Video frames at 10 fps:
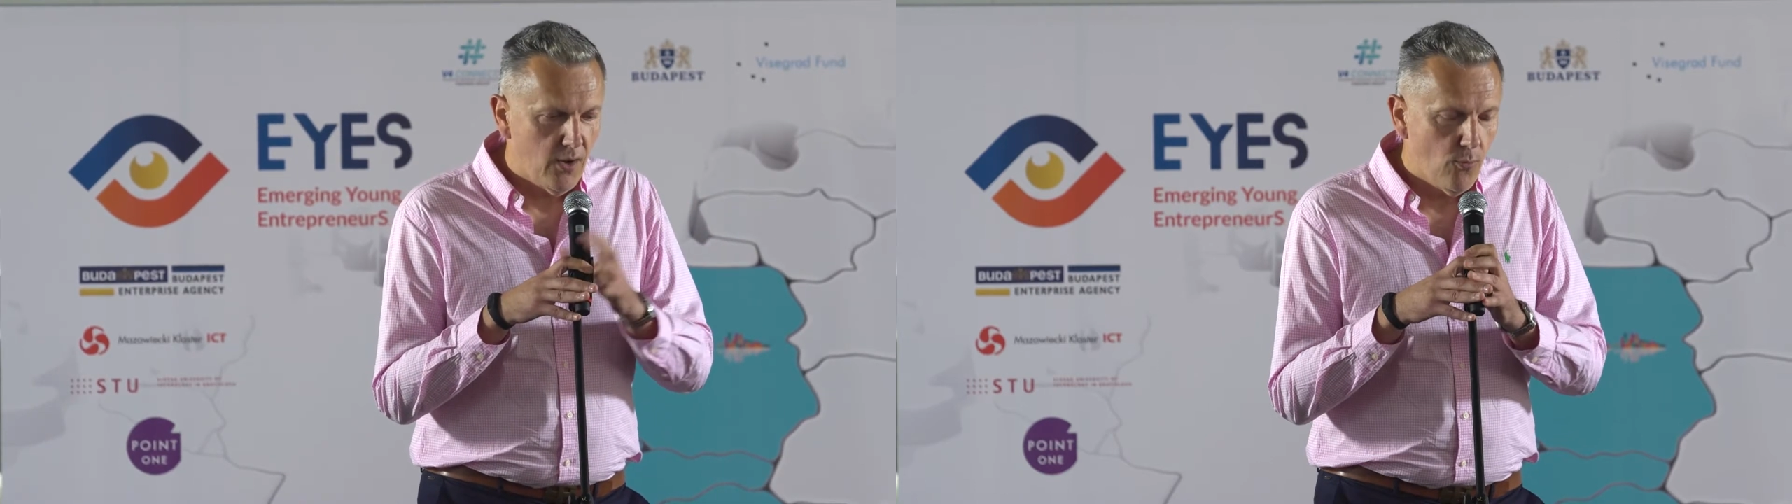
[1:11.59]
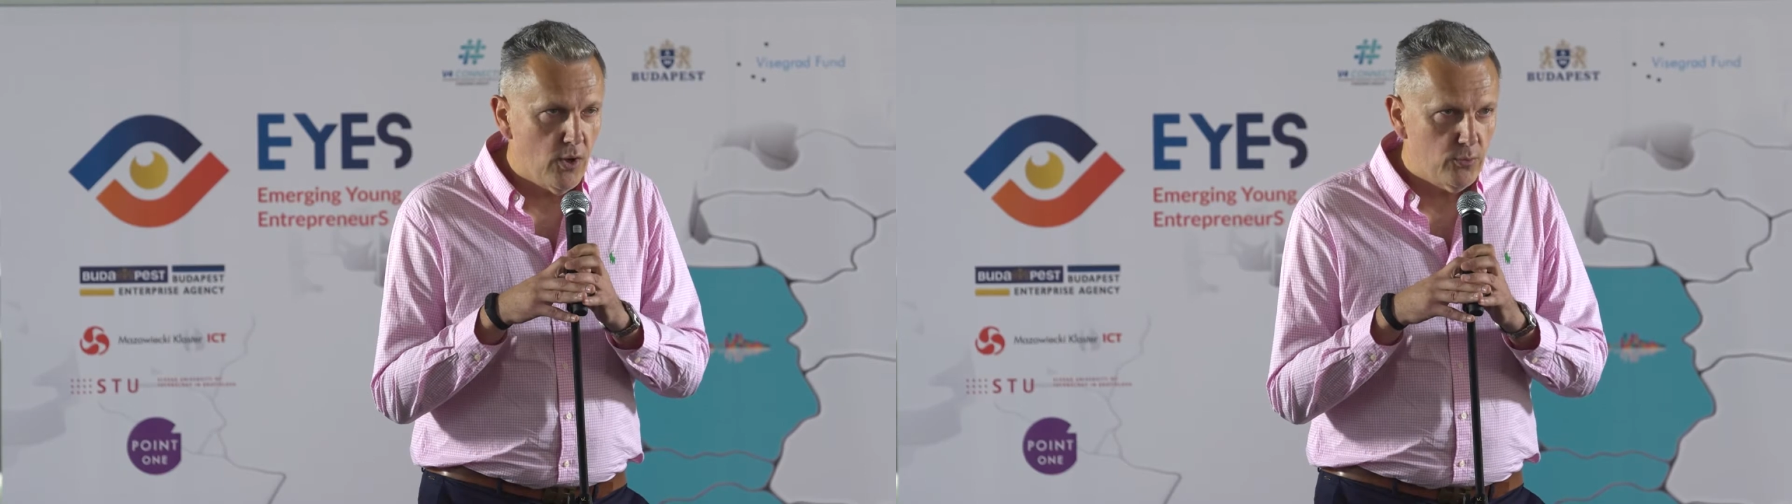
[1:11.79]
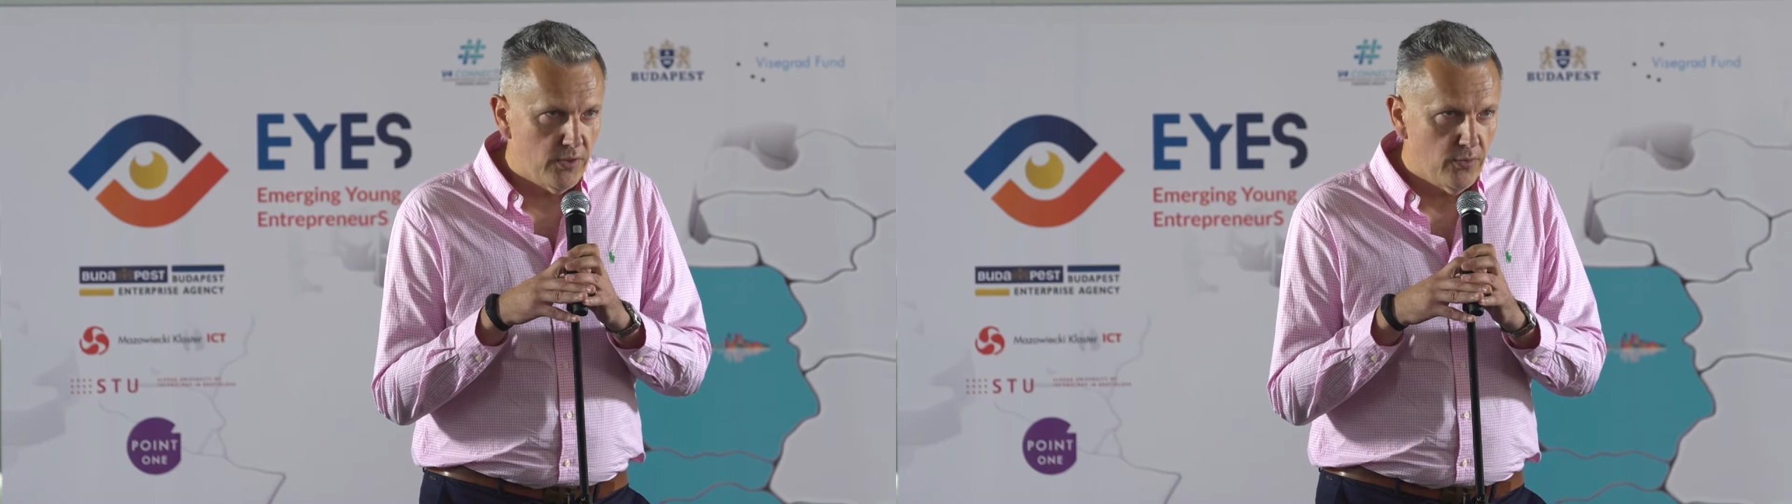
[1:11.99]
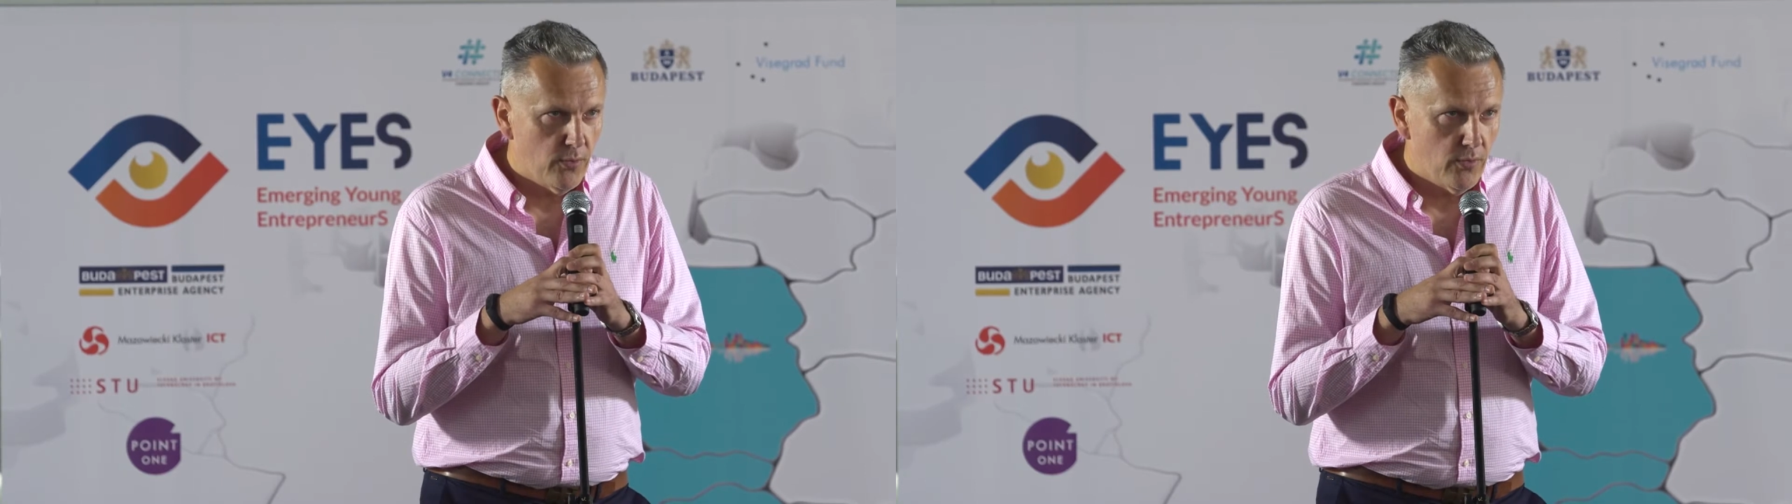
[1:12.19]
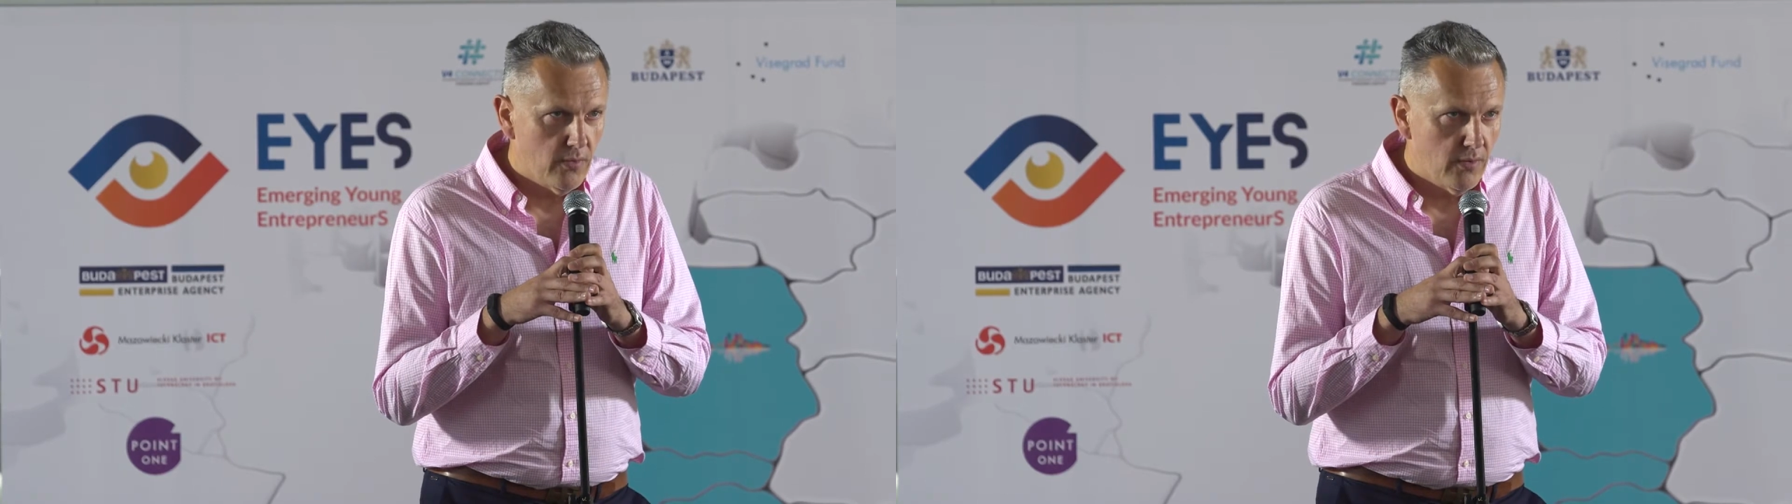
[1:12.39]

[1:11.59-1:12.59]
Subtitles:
what we do,